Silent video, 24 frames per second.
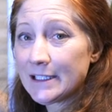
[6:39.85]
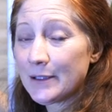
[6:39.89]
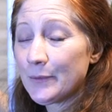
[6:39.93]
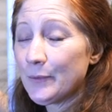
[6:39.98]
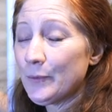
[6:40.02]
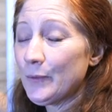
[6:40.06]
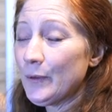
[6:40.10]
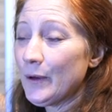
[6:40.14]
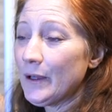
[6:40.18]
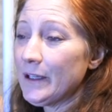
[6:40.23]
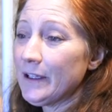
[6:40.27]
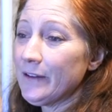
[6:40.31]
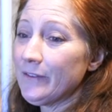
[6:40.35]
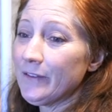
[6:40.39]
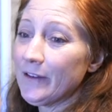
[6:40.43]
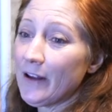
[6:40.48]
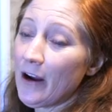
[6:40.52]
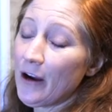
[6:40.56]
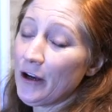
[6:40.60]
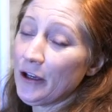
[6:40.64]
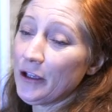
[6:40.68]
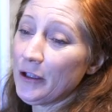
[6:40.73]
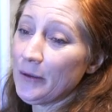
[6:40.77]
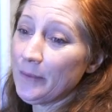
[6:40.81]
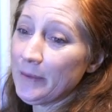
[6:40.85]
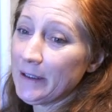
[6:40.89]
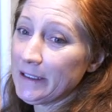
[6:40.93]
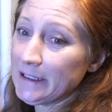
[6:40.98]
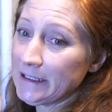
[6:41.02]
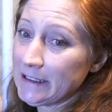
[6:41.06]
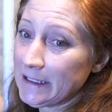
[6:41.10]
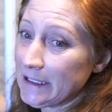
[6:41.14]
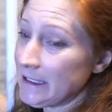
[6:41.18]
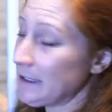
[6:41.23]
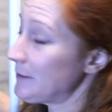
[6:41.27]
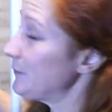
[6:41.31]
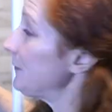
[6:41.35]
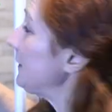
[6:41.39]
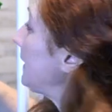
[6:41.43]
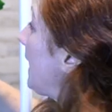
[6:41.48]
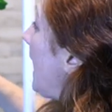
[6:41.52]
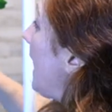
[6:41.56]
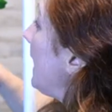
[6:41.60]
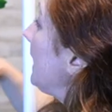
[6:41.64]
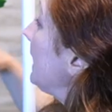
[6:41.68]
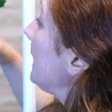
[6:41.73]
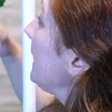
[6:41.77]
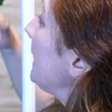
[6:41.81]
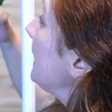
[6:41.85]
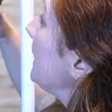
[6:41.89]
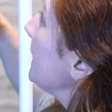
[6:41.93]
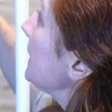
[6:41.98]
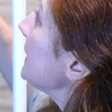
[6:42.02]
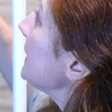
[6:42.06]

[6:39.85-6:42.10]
And one of the arguments is with adding an